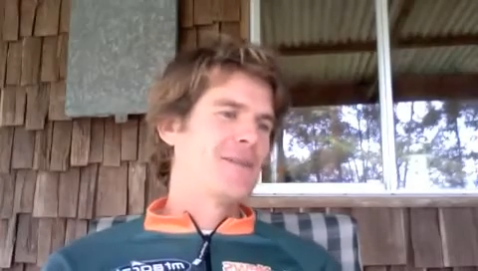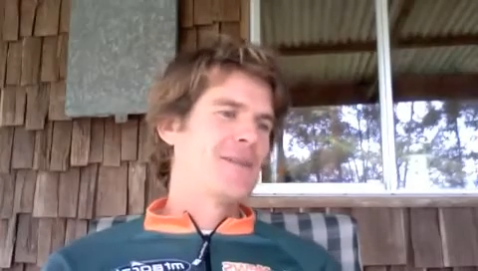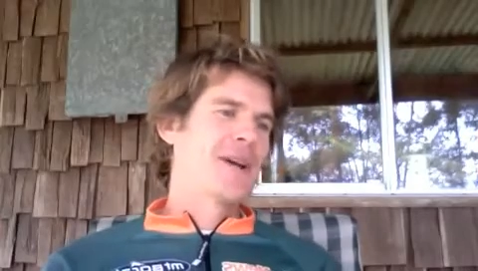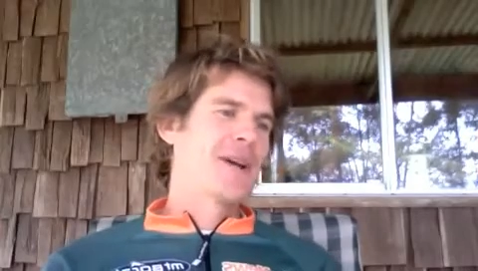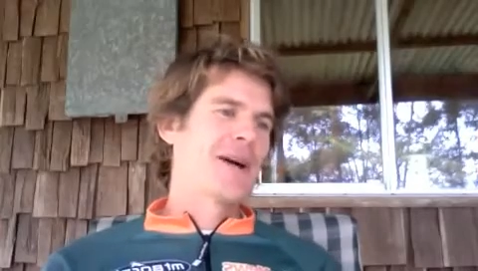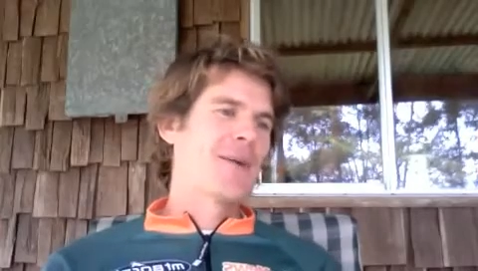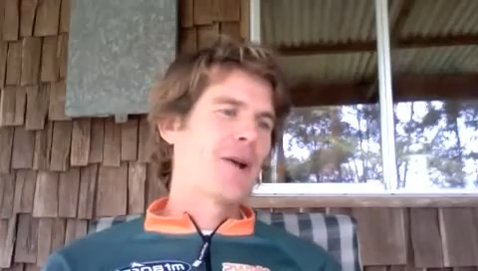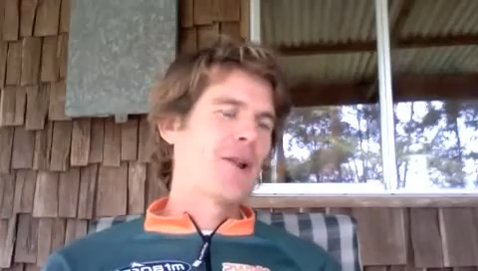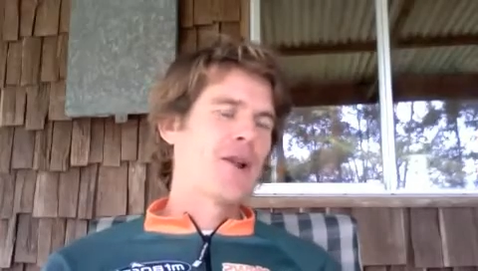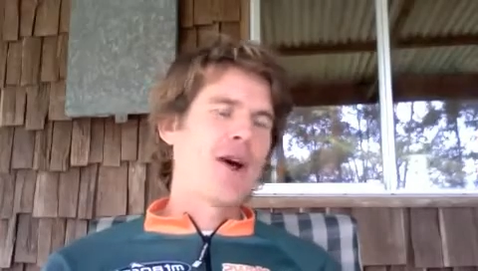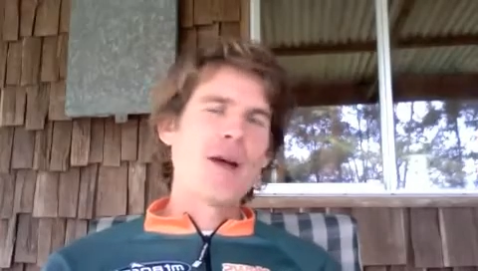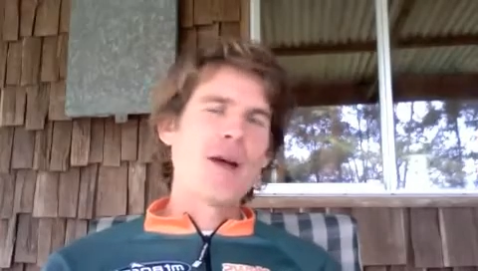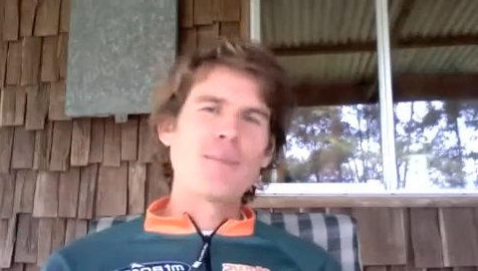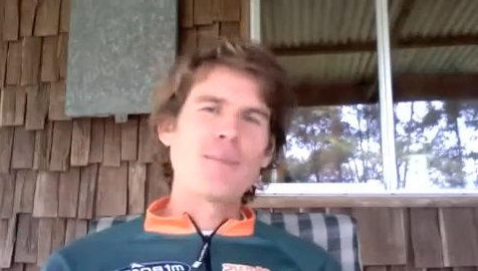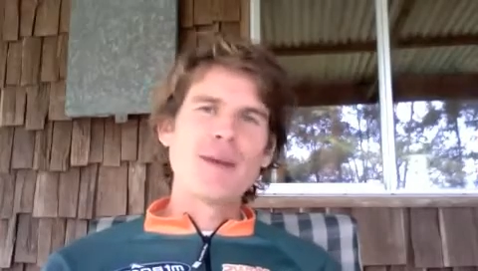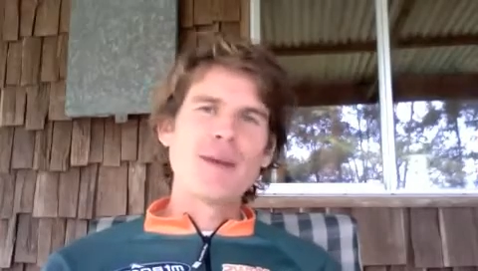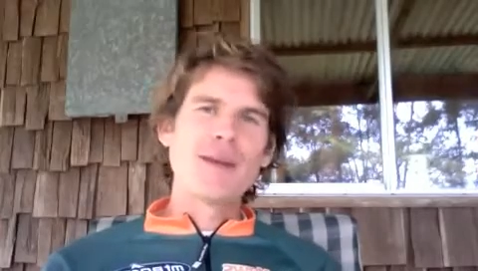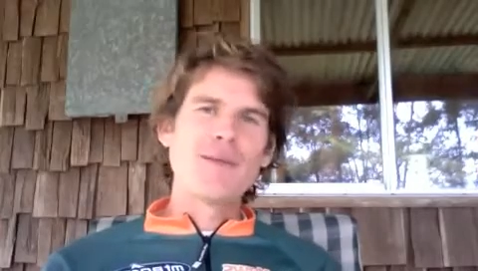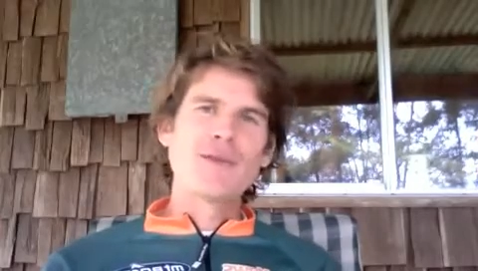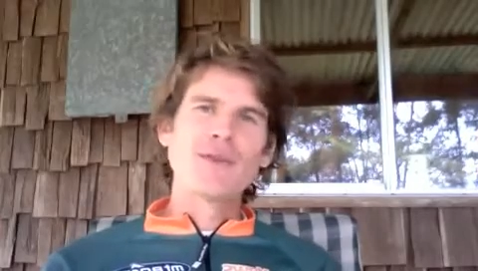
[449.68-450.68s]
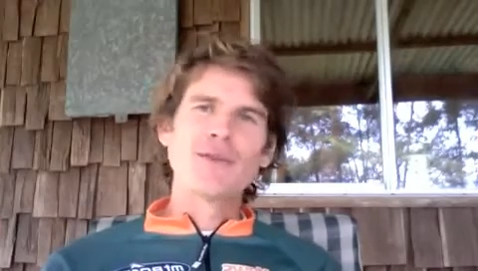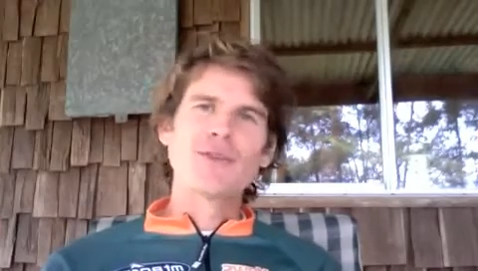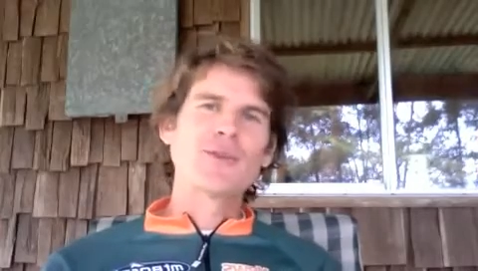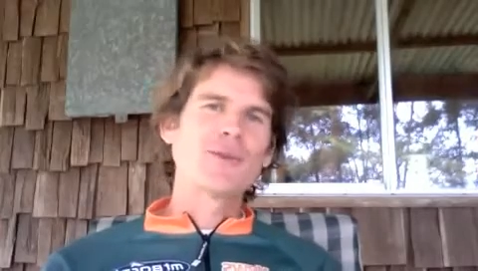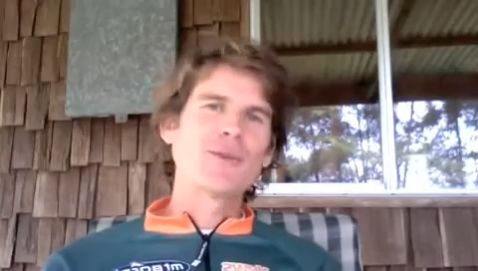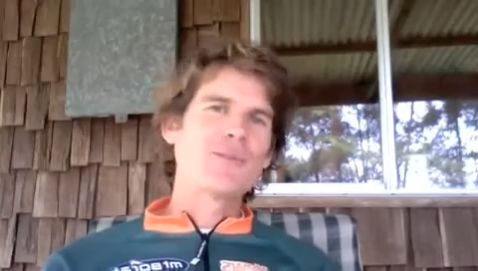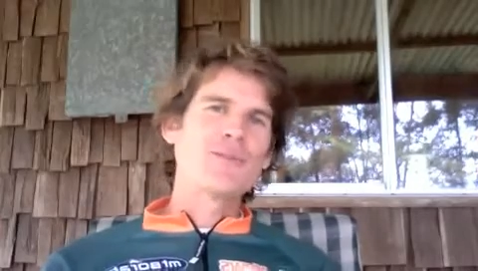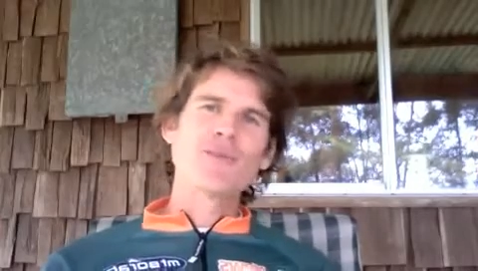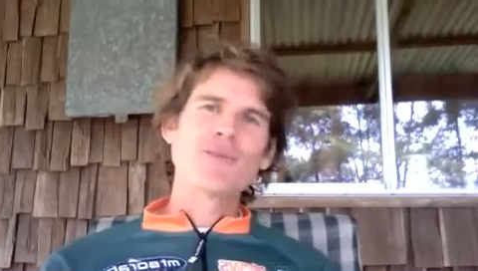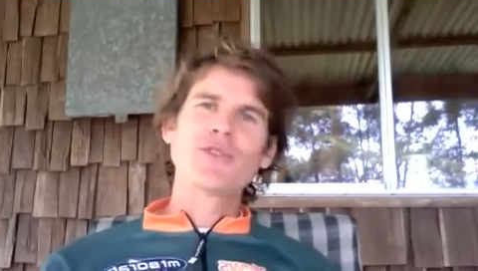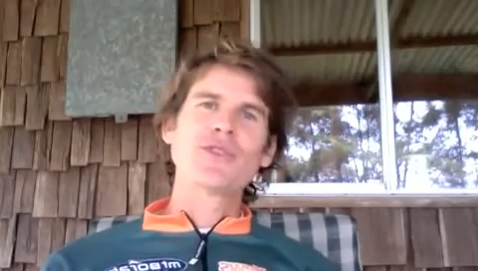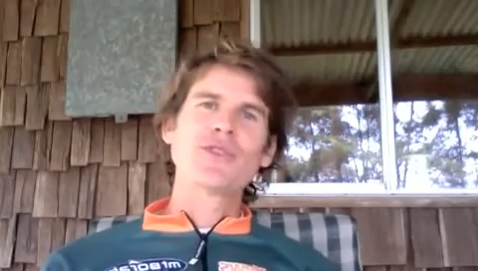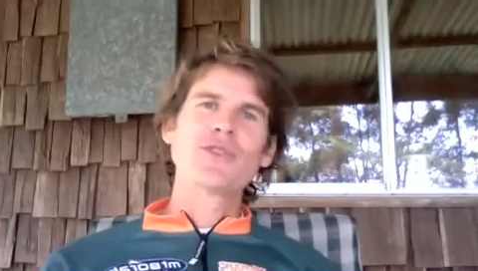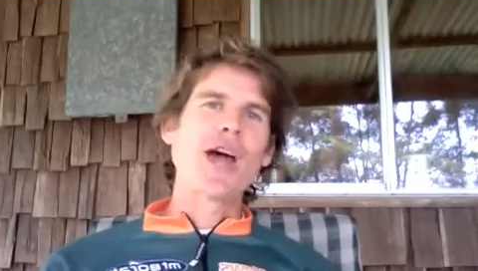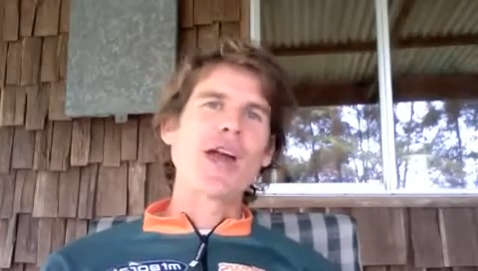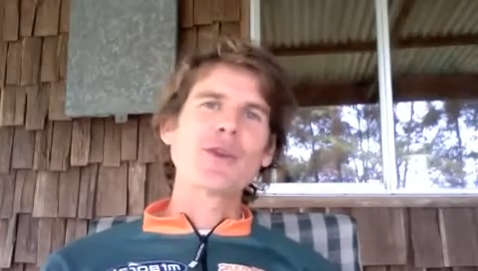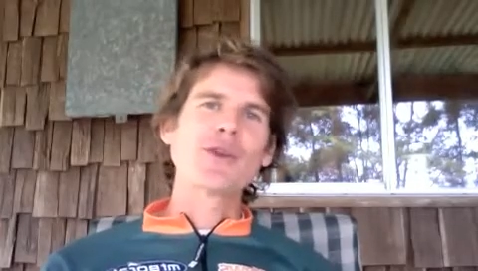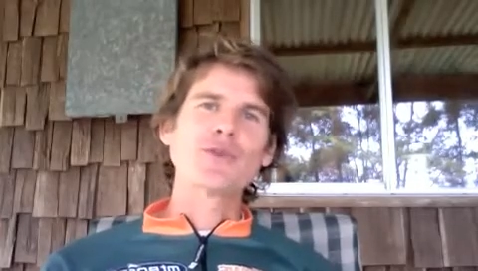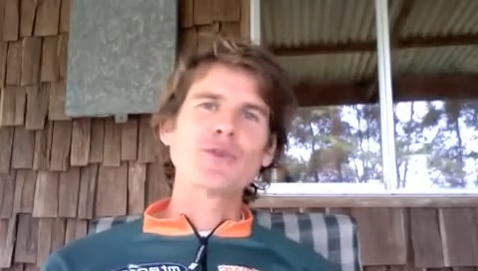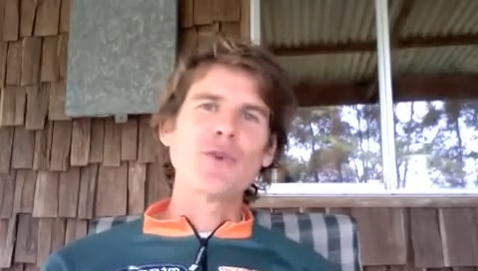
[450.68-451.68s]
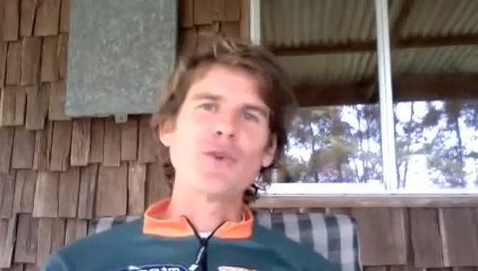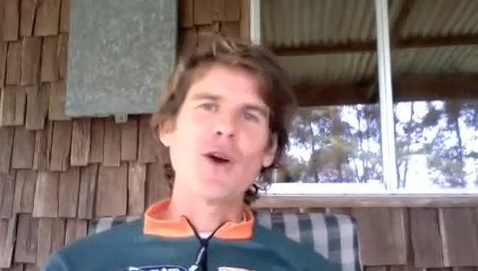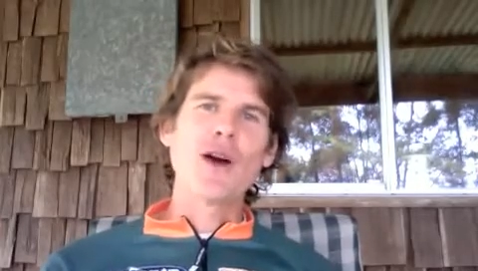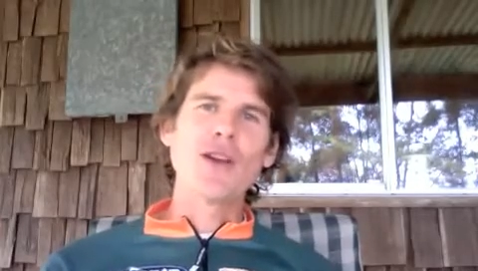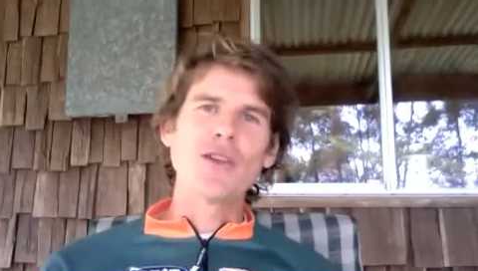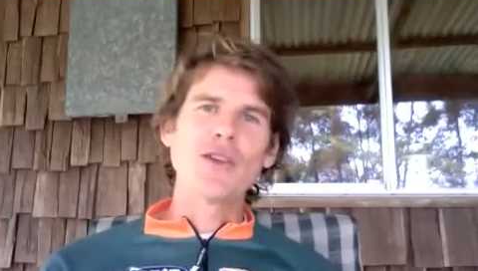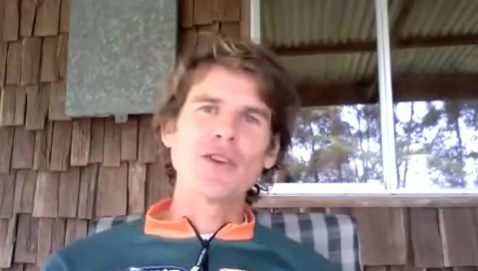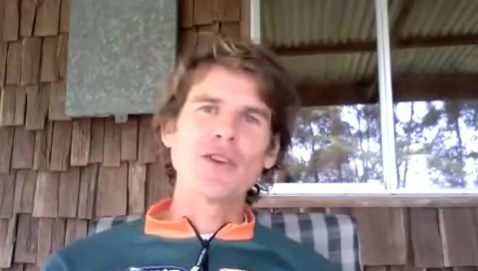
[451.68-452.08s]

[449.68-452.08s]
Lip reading: I like being just satisfied,